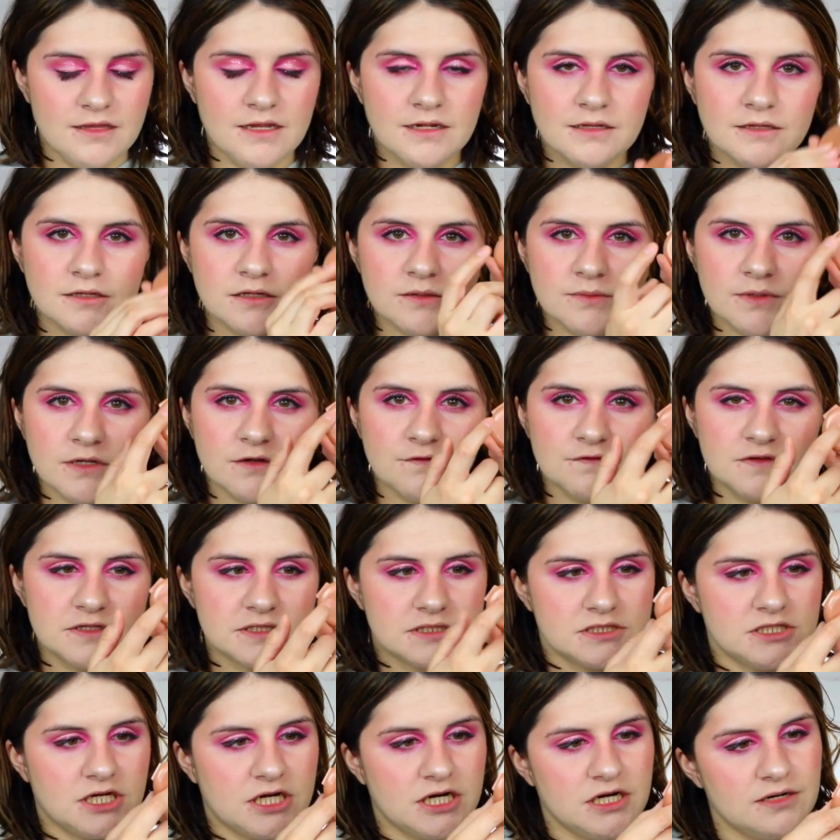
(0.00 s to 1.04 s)
Then a little bit of
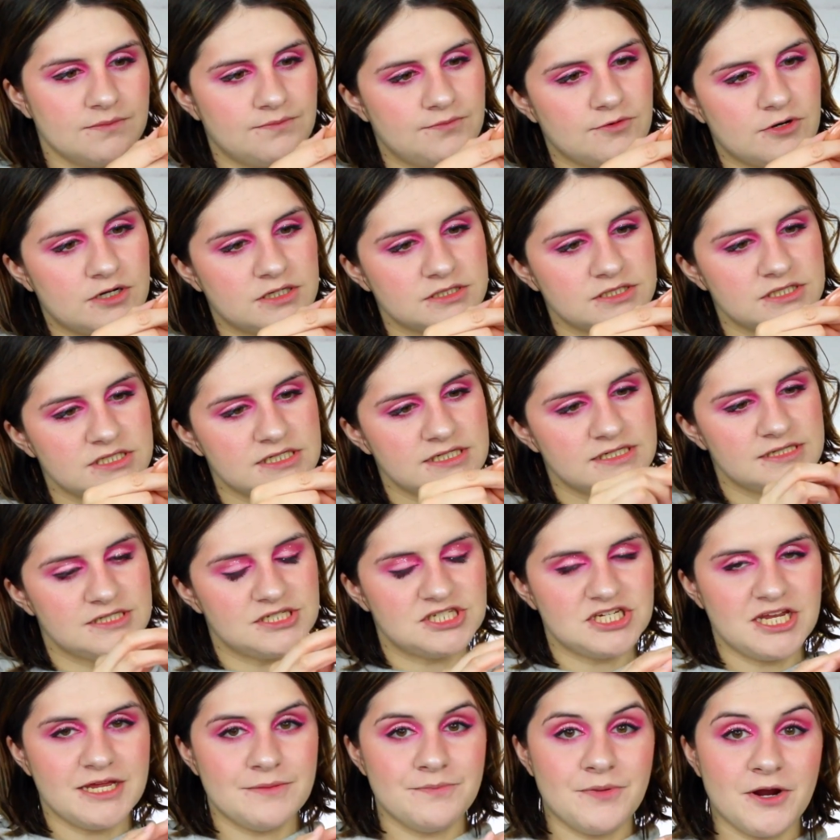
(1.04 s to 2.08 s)
this Tarte bronzer in the
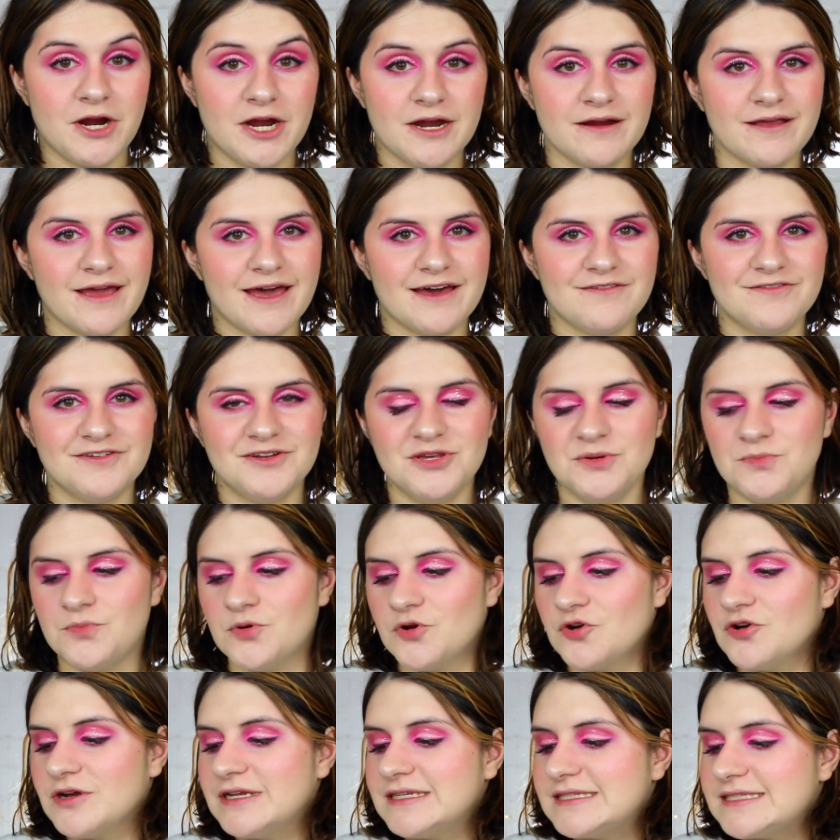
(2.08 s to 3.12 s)
shade Park Avenue
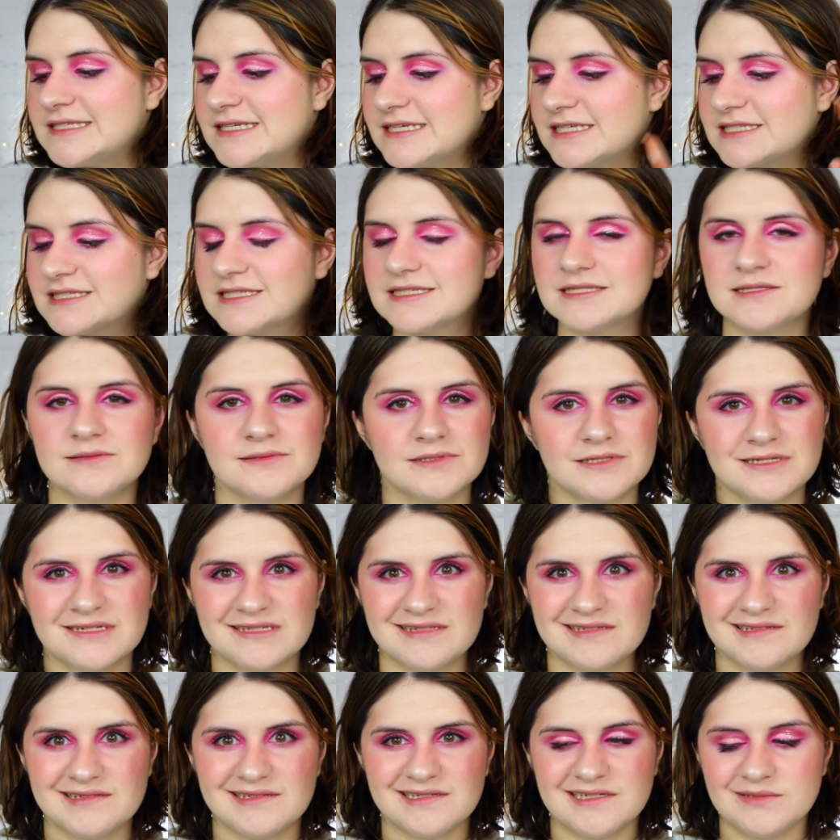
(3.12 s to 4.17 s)
Princess. This was
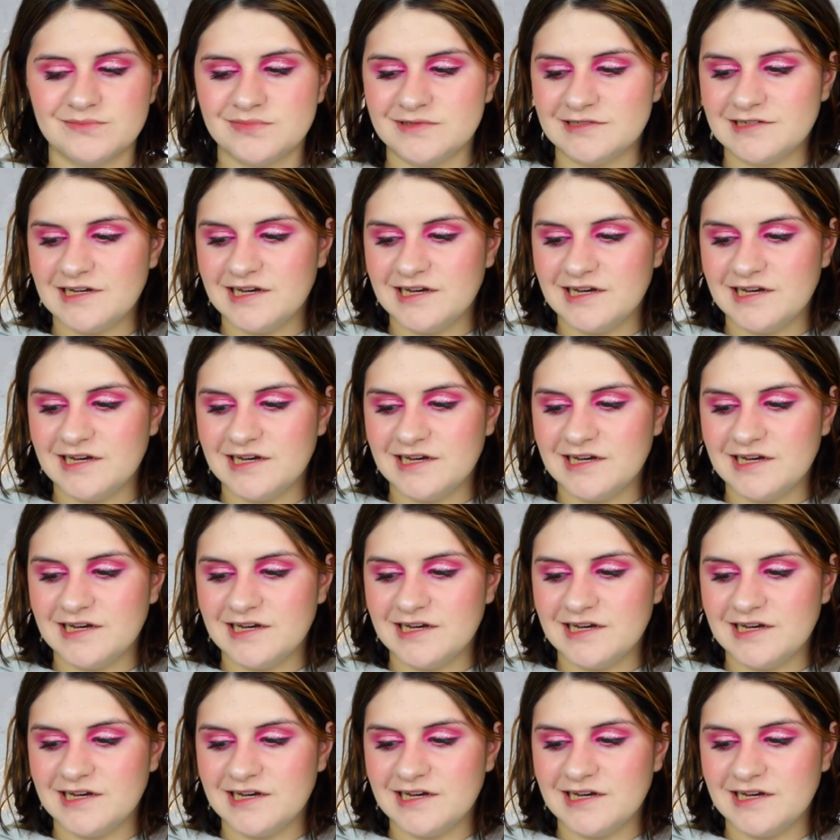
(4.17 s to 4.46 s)
just a sample.